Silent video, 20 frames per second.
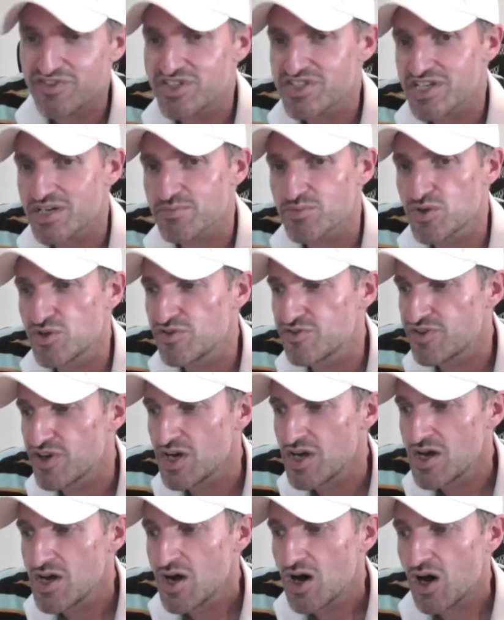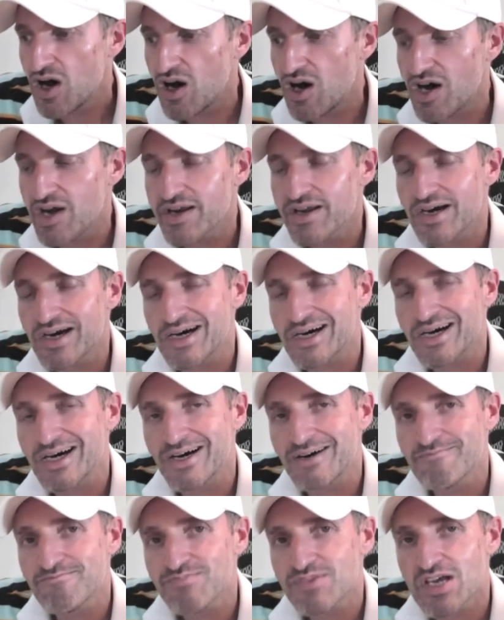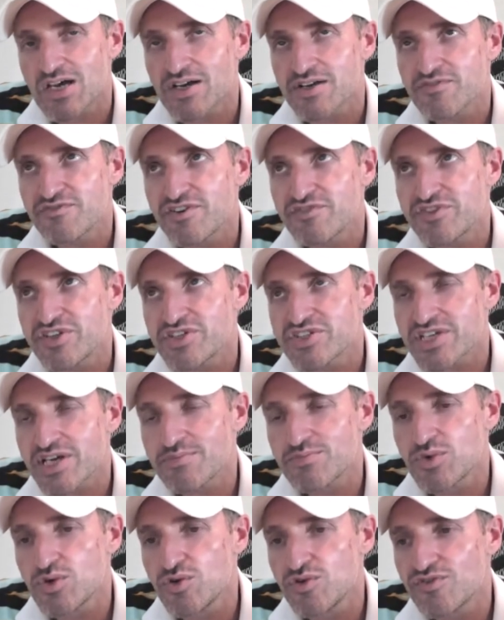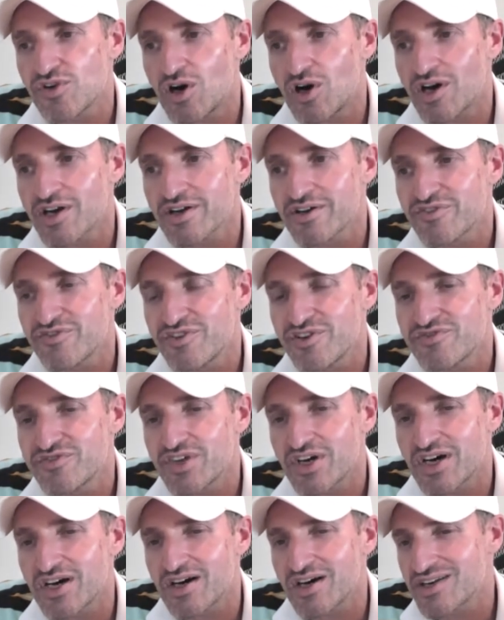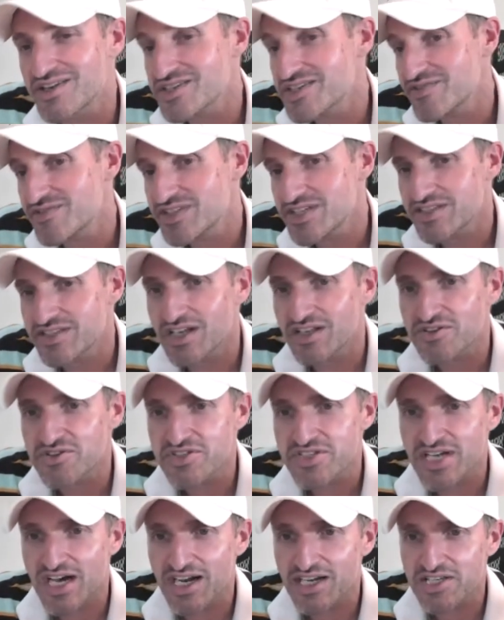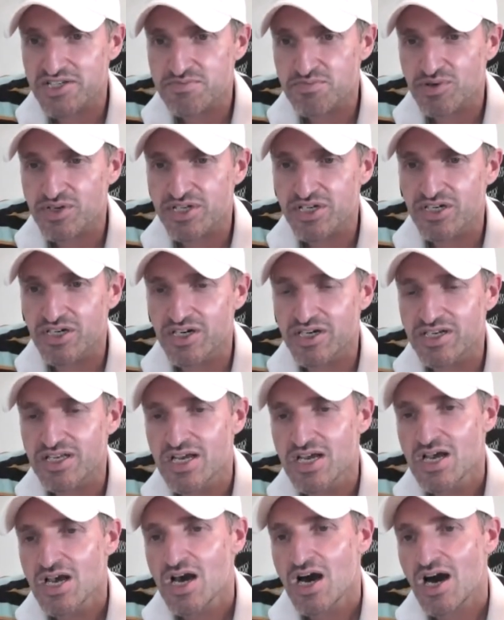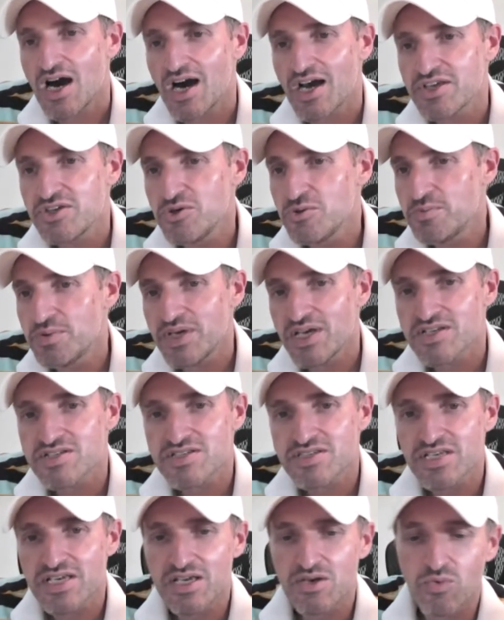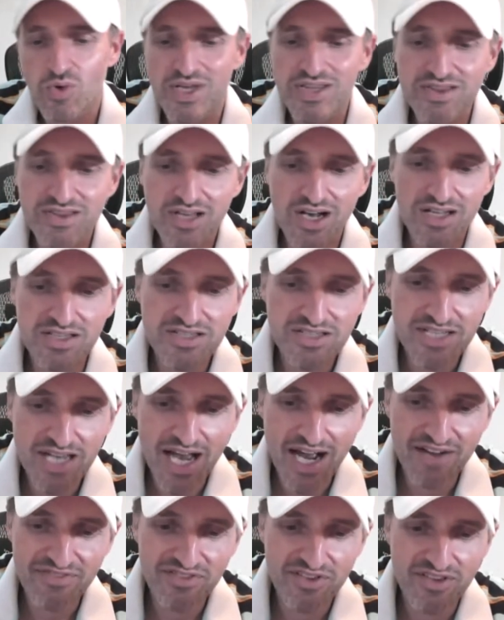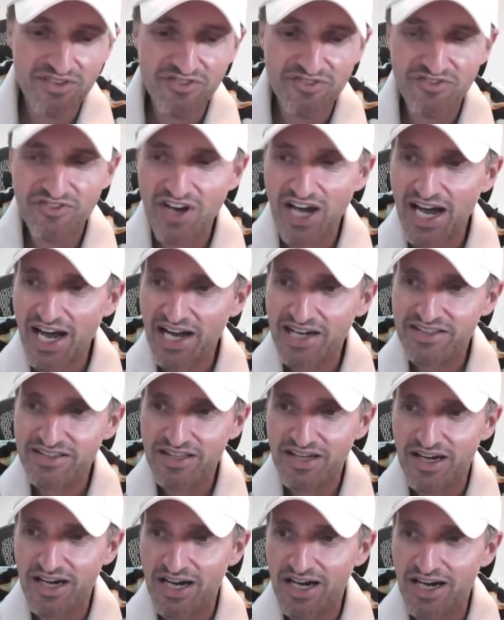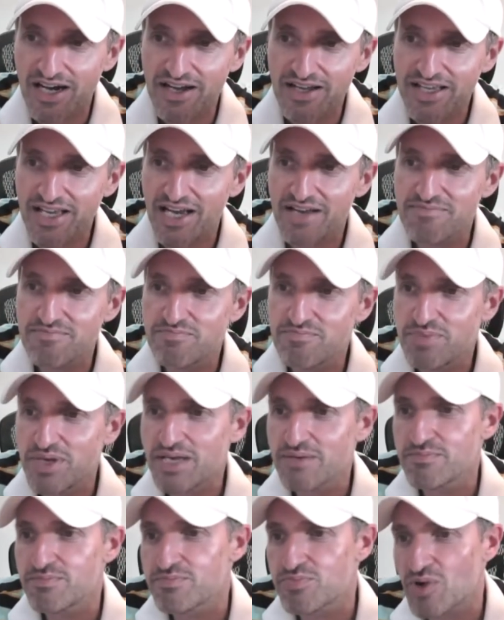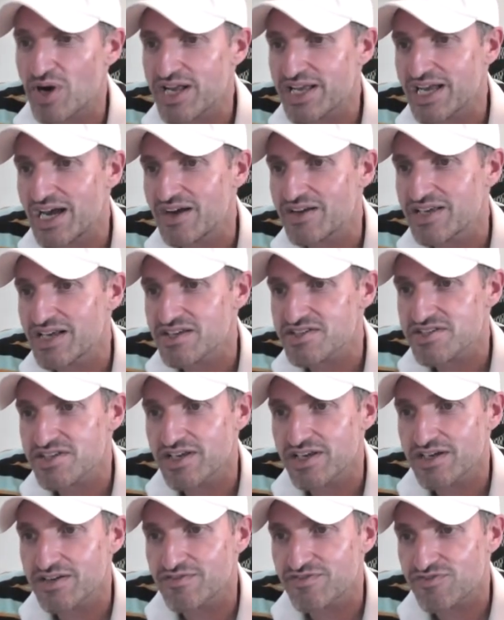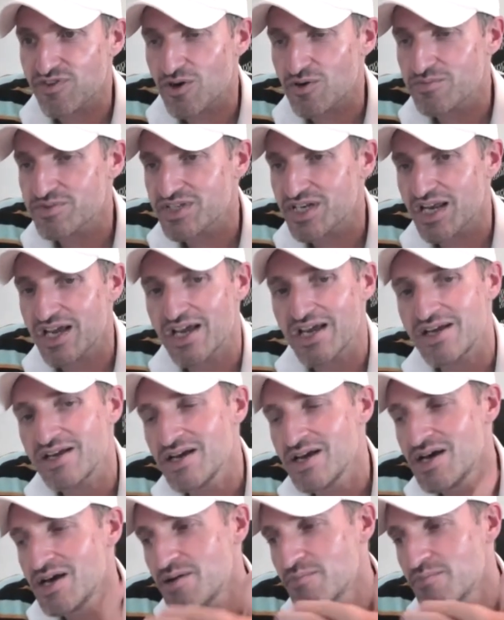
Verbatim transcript: 50-cent move on a 50-cent move on a $17 stock is pretty good. UPST went nuts after the fact. Again, big breakout yesterday, confirmed today,